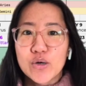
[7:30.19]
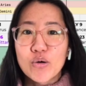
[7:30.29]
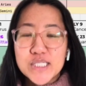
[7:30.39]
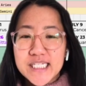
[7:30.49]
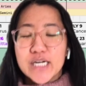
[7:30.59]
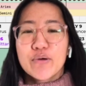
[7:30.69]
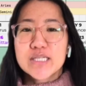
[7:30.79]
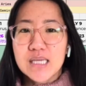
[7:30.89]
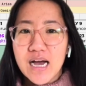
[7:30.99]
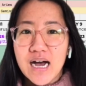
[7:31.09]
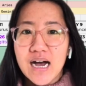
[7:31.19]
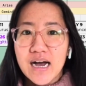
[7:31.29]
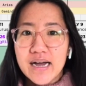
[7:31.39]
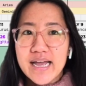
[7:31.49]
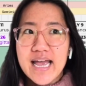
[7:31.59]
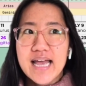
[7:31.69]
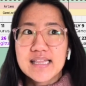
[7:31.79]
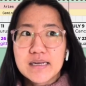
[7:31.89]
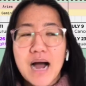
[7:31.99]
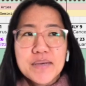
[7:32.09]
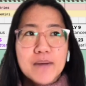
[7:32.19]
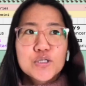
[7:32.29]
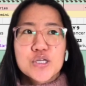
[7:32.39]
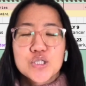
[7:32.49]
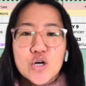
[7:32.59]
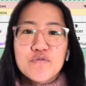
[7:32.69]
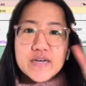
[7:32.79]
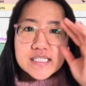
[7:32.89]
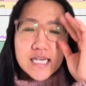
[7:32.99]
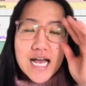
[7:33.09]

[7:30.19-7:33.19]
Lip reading: or secrets coming up to the surface.